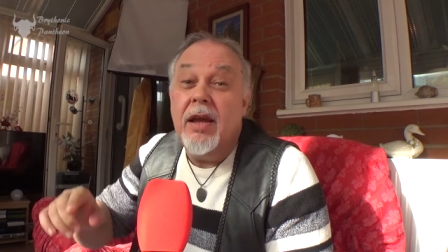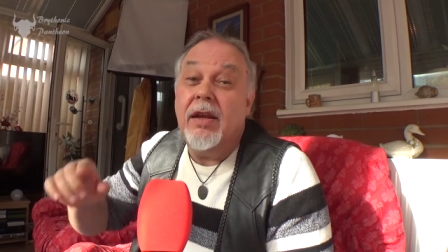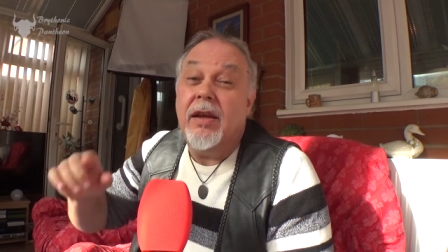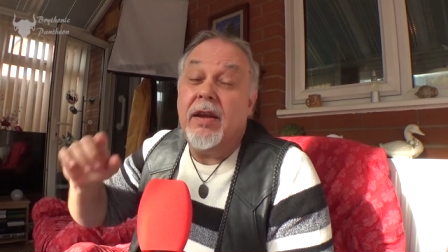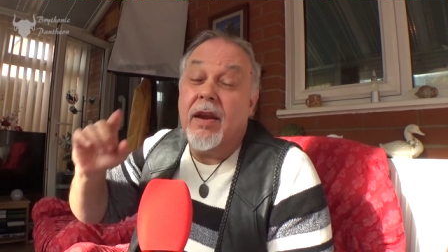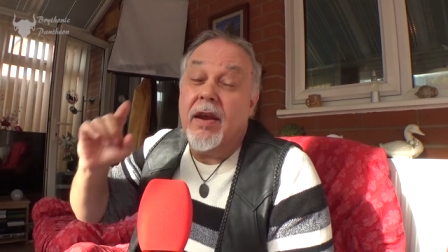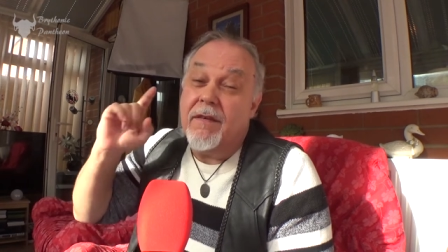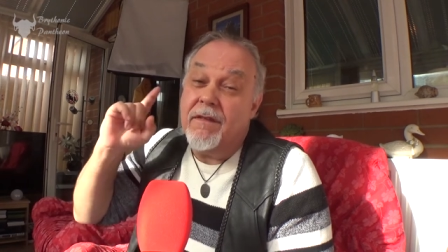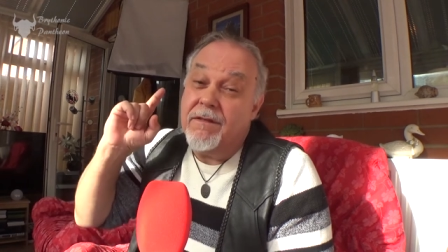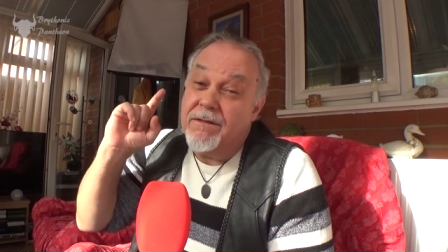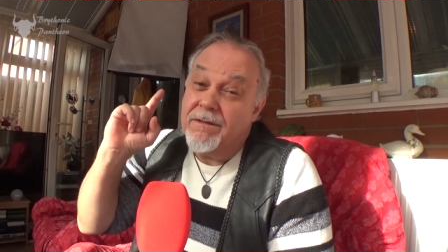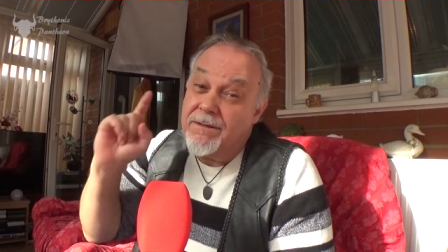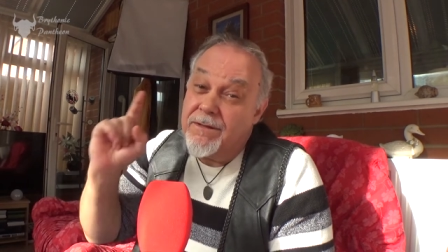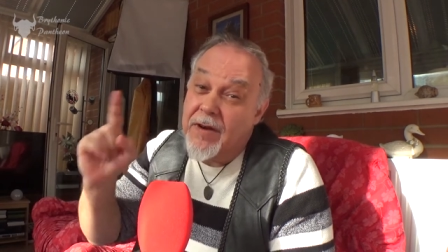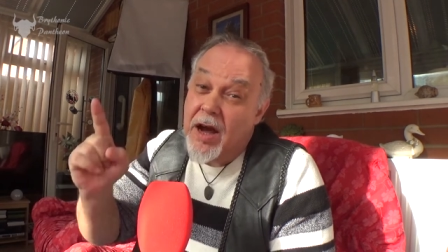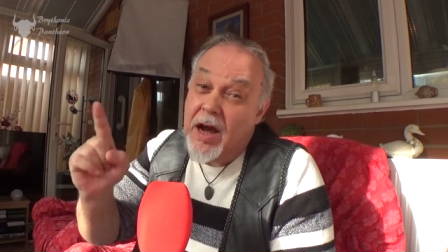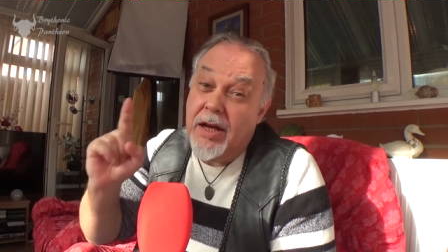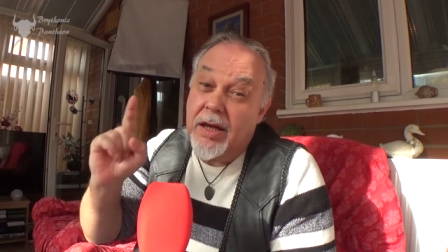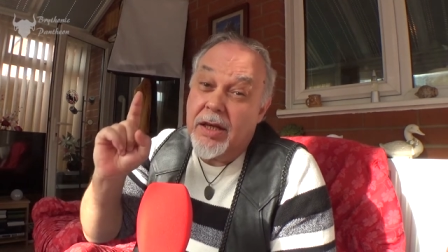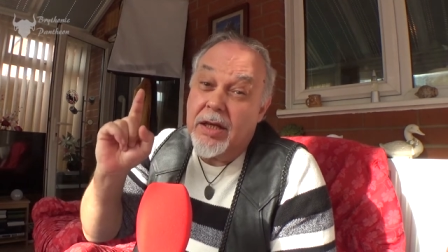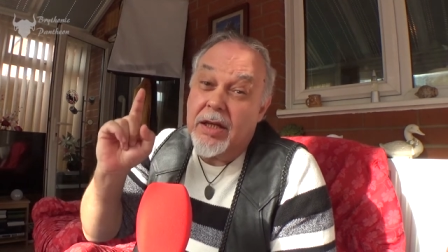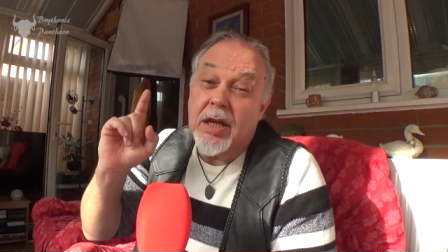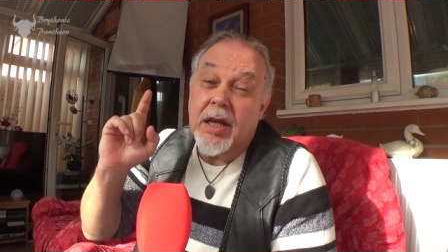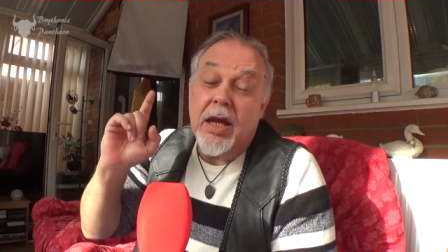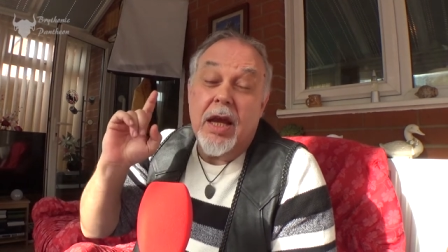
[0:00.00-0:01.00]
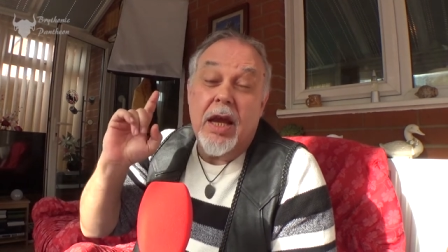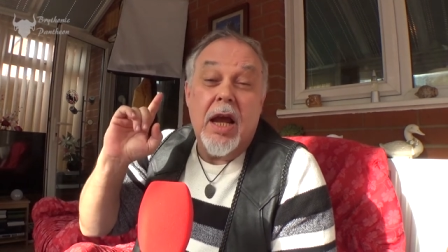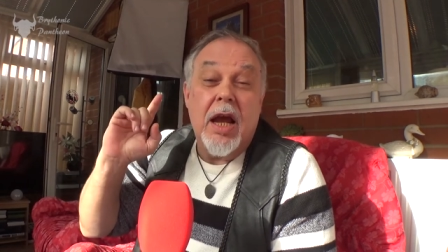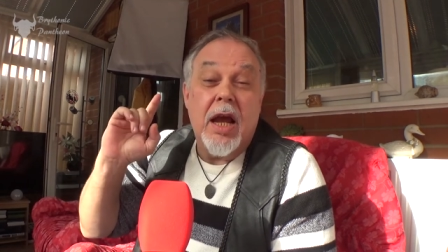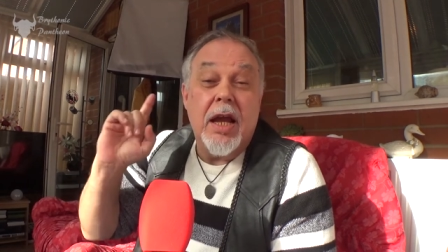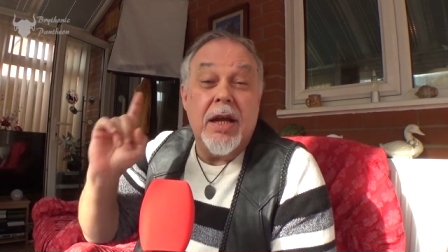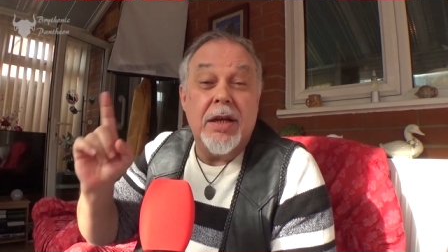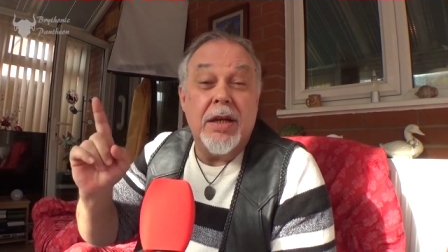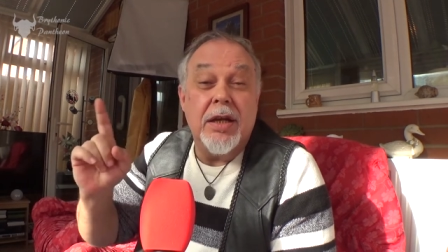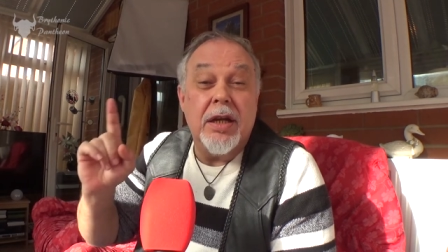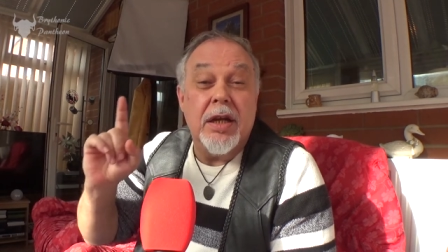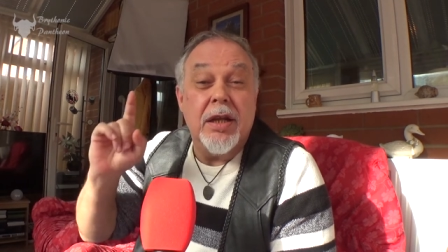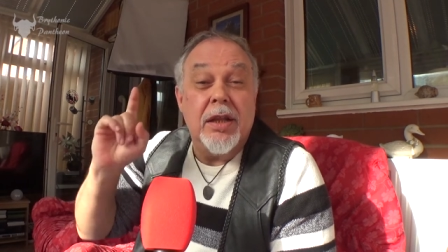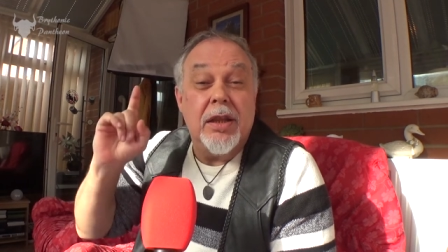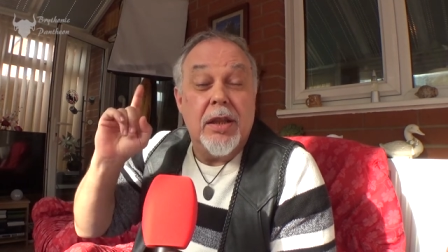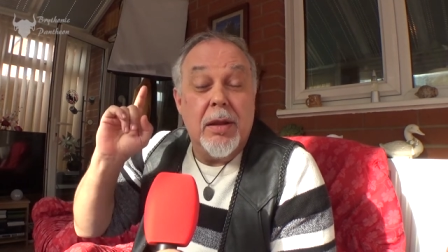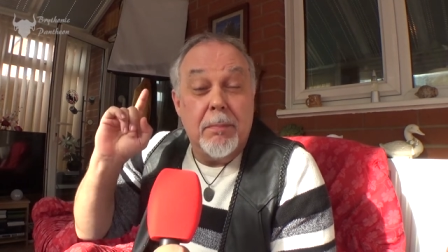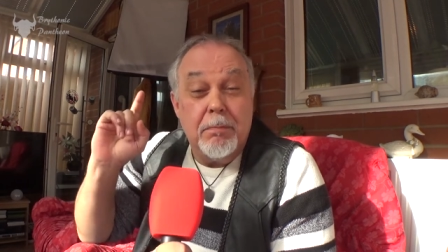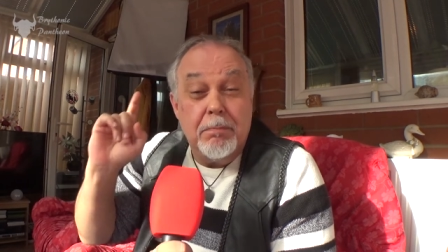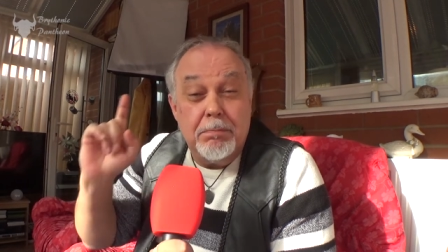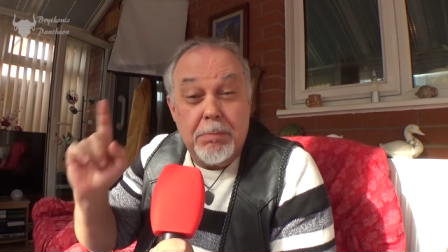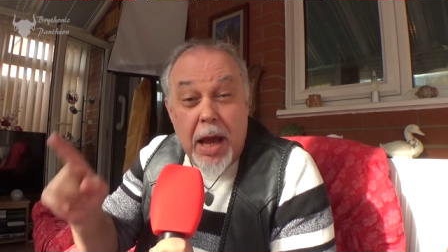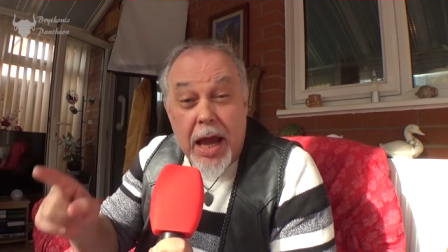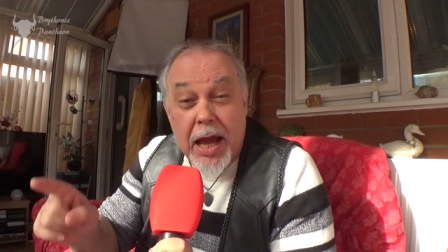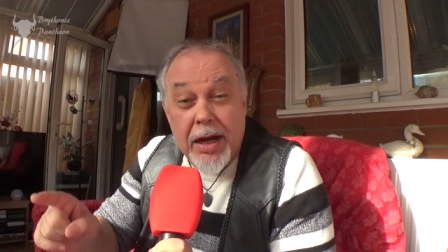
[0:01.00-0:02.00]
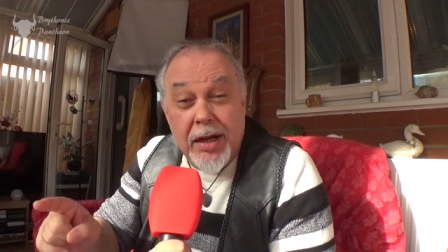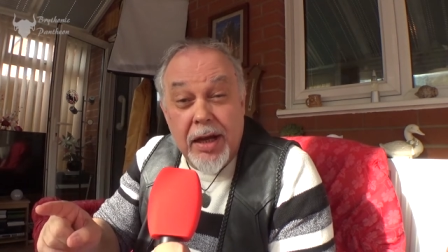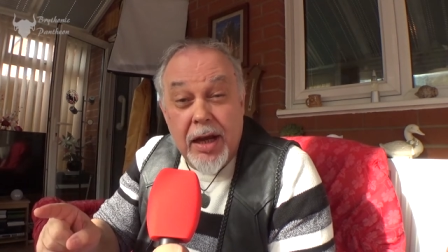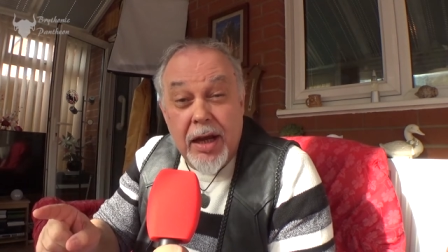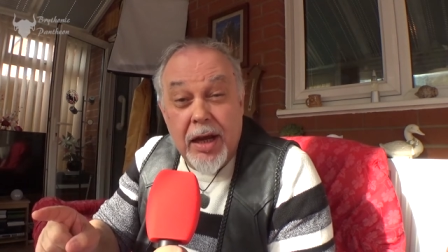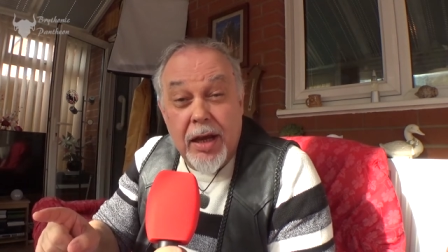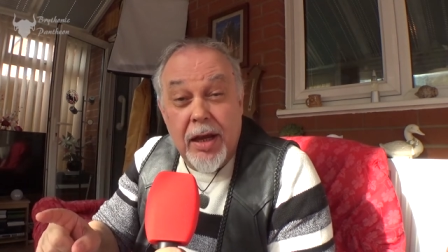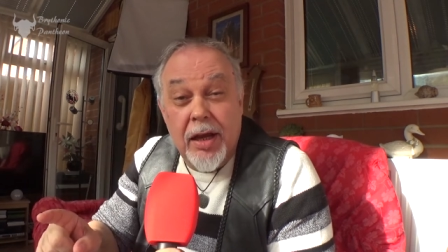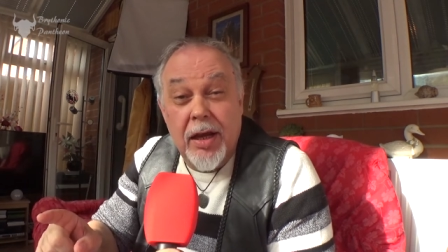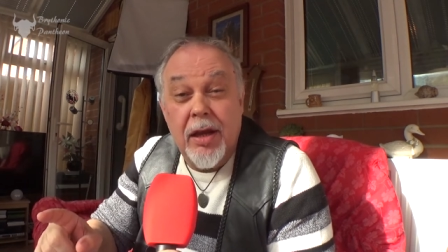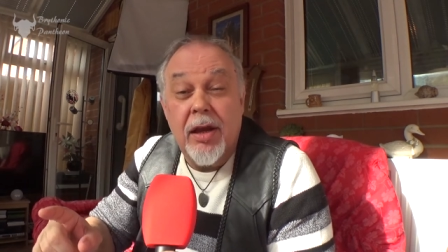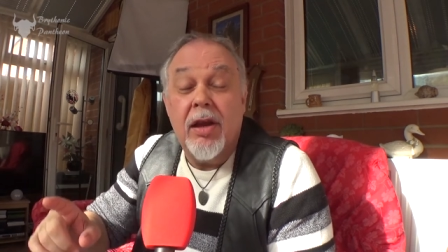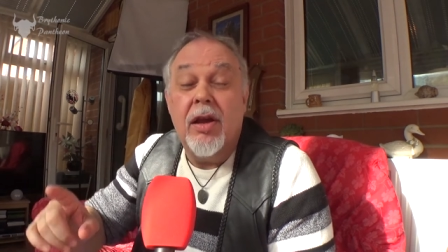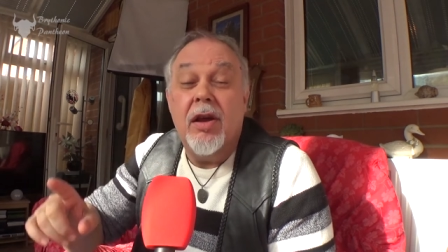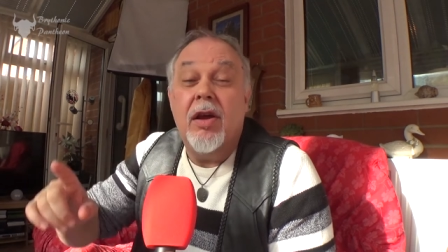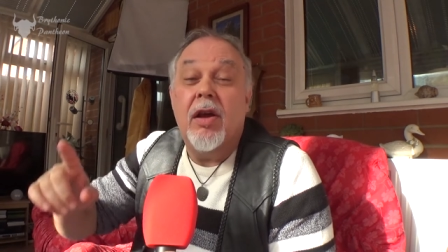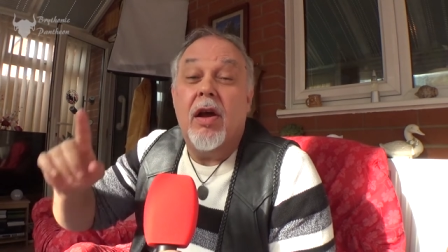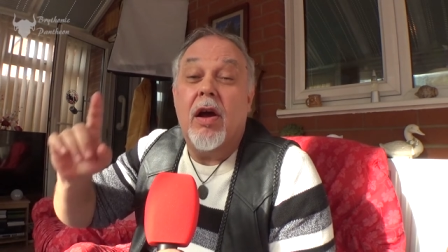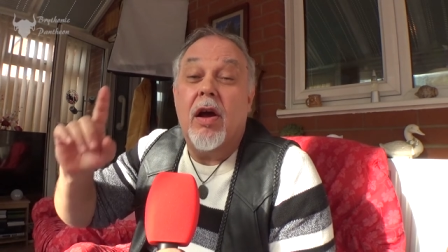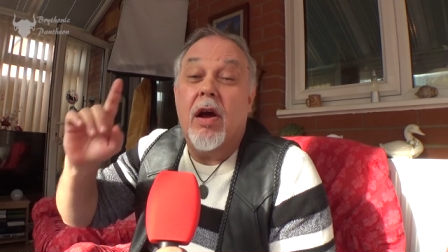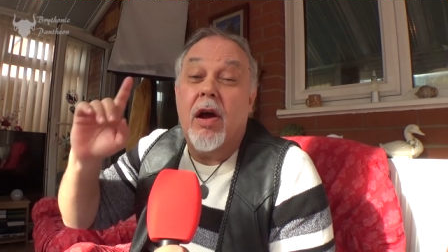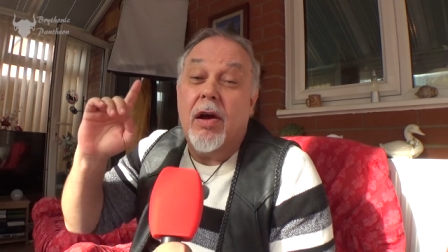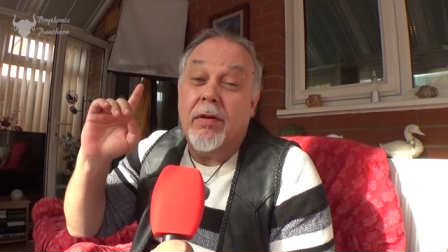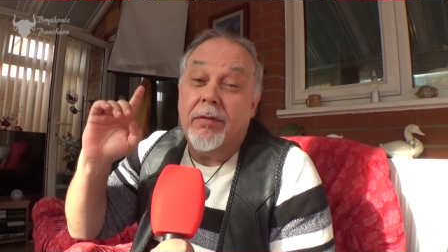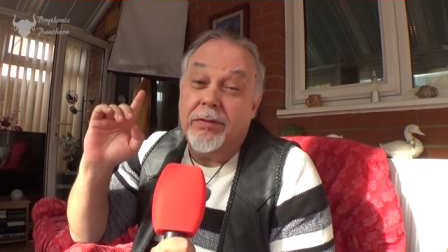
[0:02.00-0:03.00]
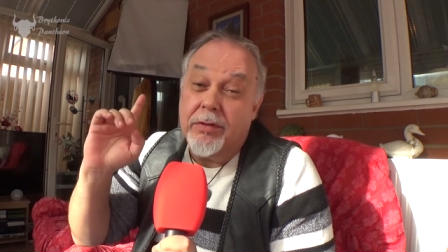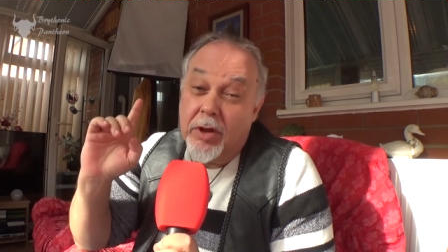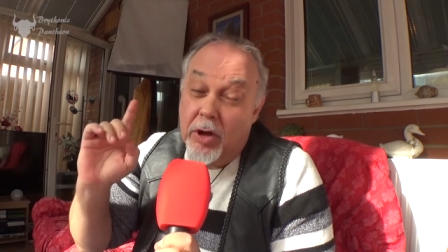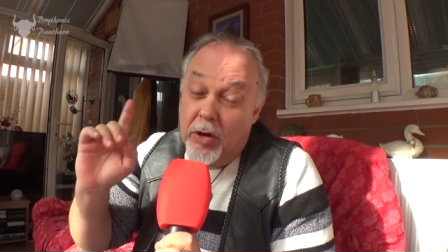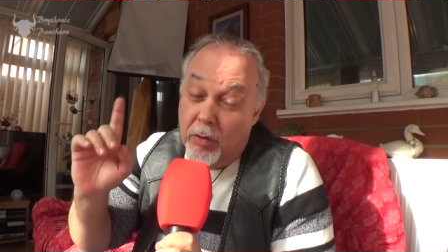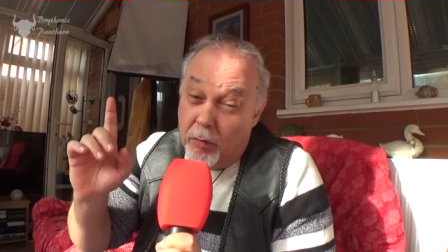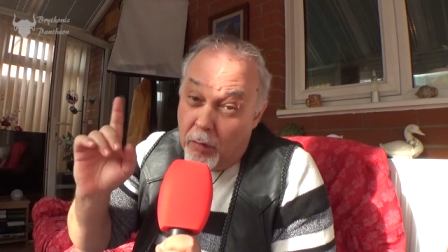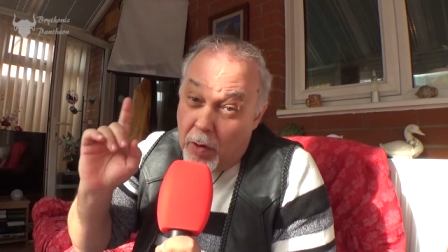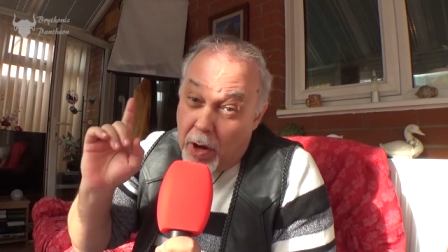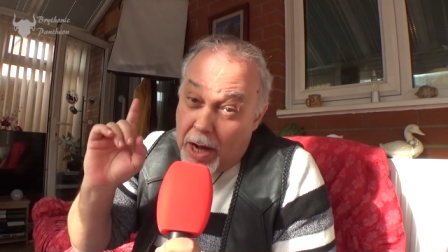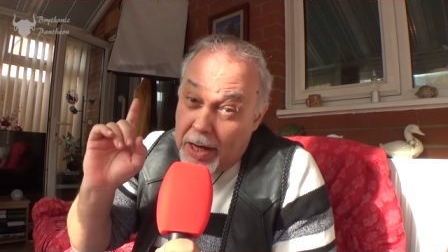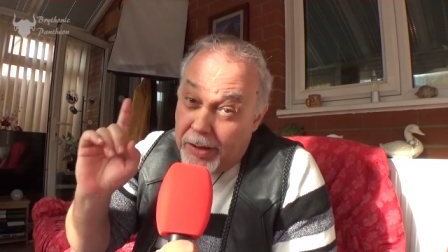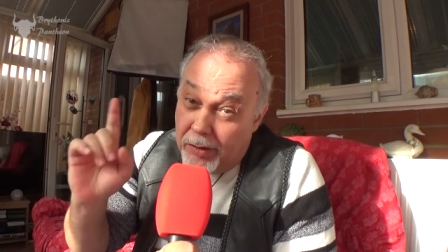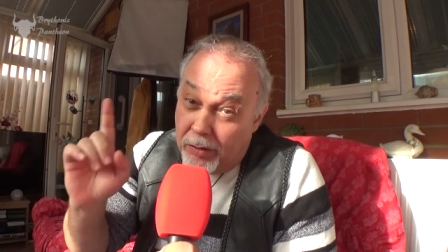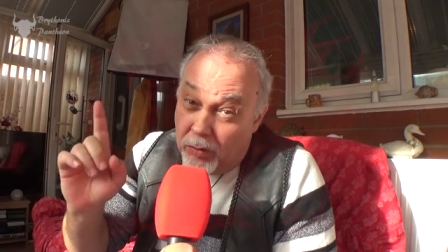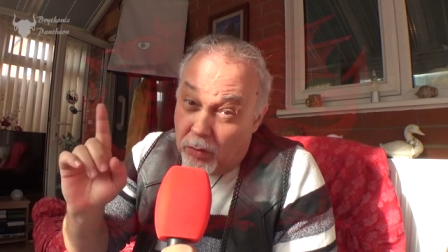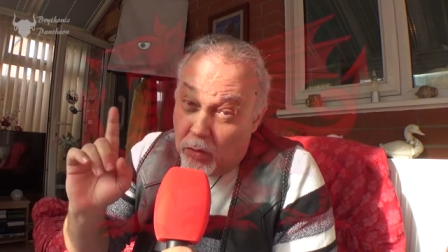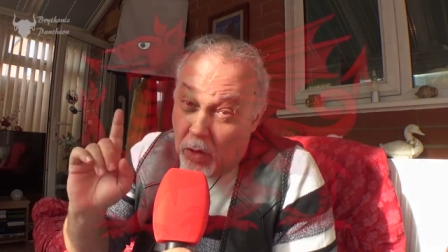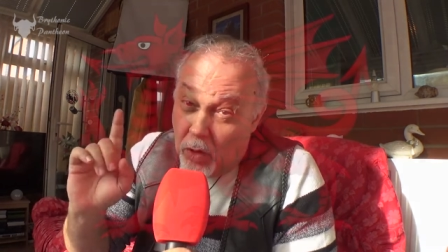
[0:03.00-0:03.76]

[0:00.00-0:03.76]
to fight under the banner of the Red